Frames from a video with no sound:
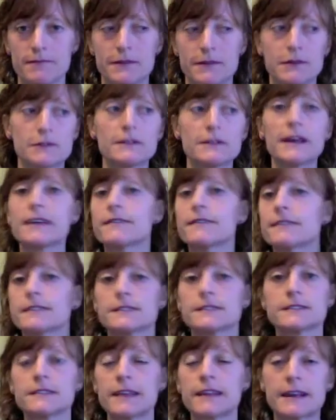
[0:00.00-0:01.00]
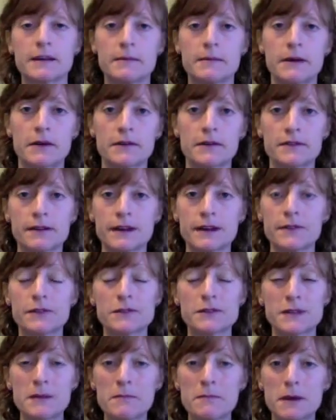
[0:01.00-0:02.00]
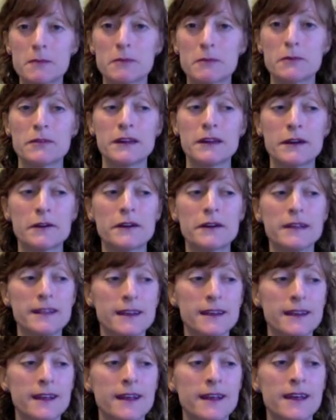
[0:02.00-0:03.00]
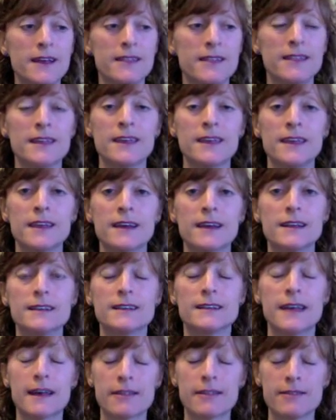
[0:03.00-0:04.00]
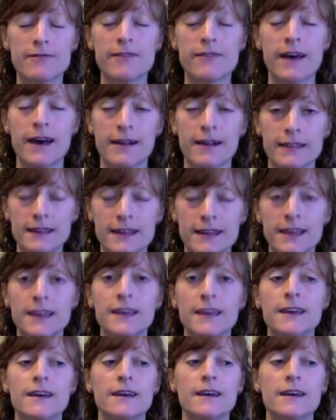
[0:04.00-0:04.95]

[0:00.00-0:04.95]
Your life is like a marathon. And for some people, they're in the Death Valley